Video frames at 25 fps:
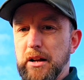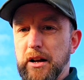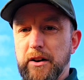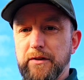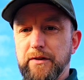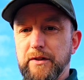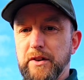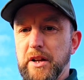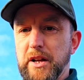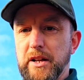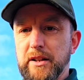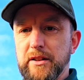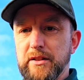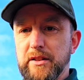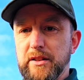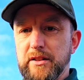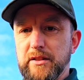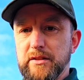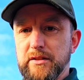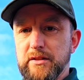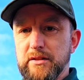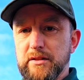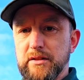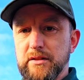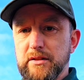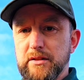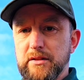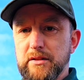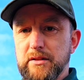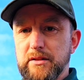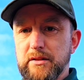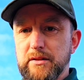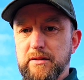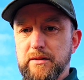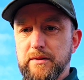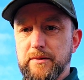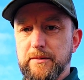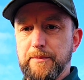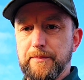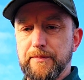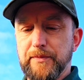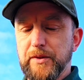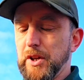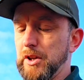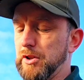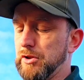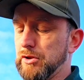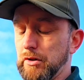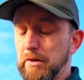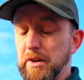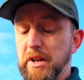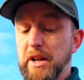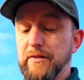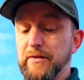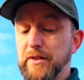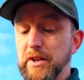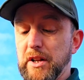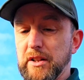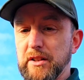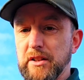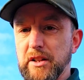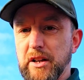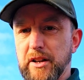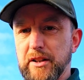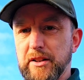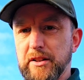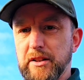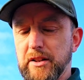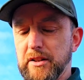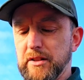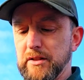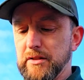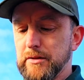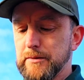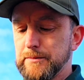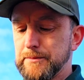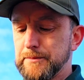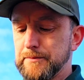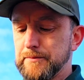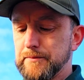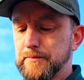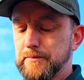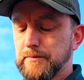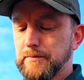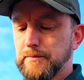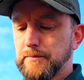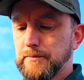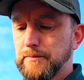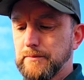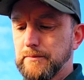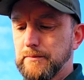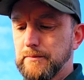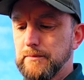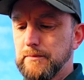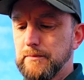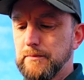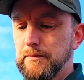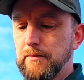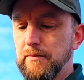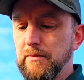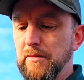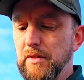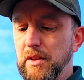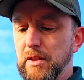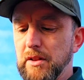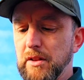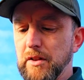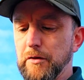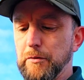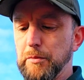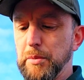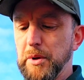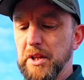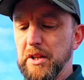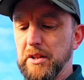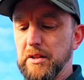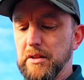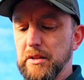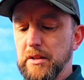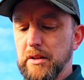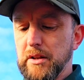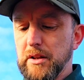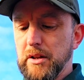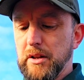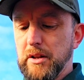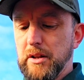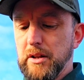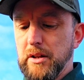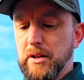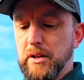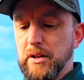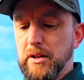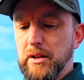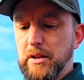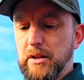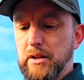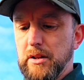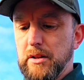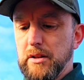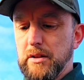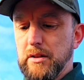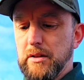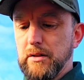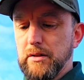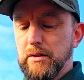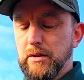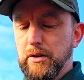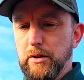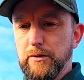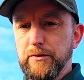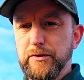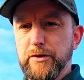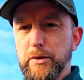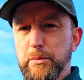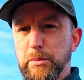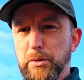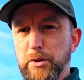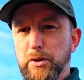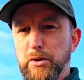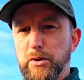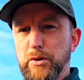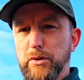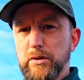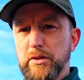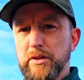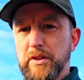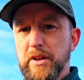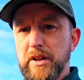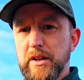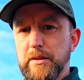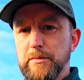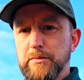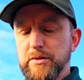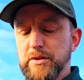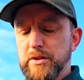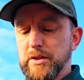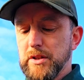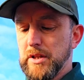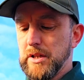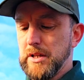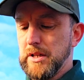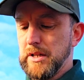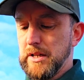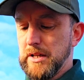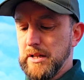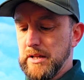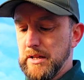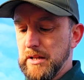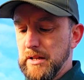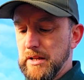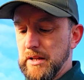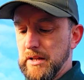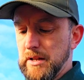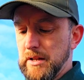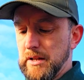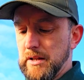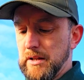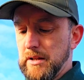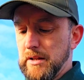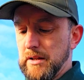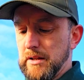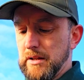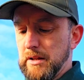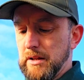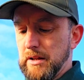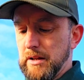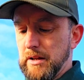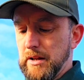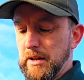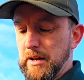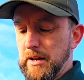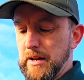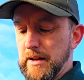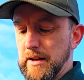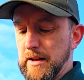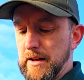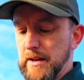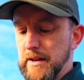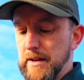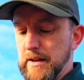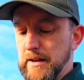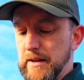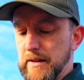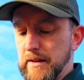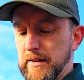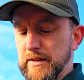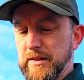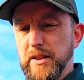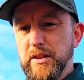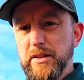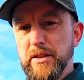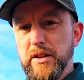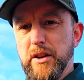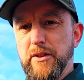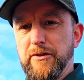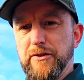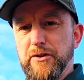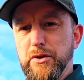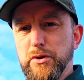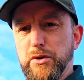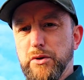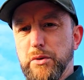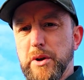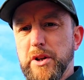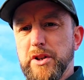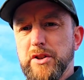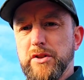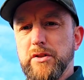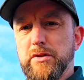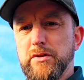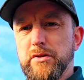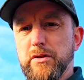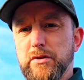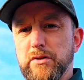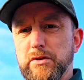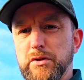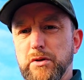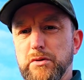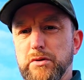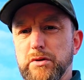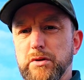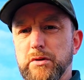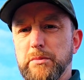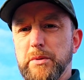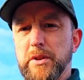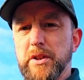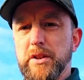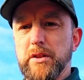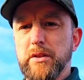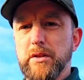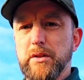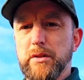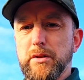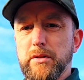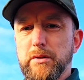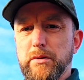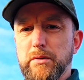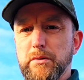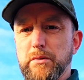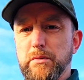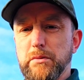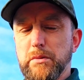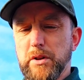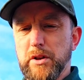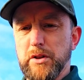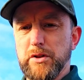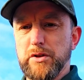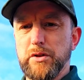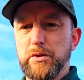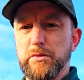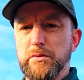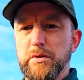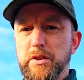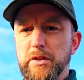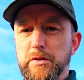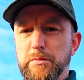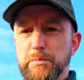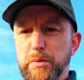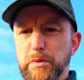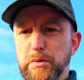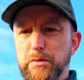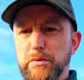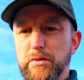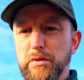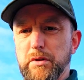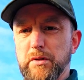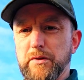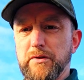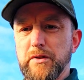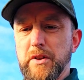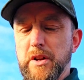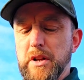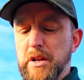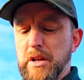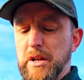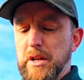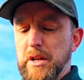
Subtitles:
Haven't had that in these. They've been comfortable at all times. I did get a few questions on social media when I showed these boots off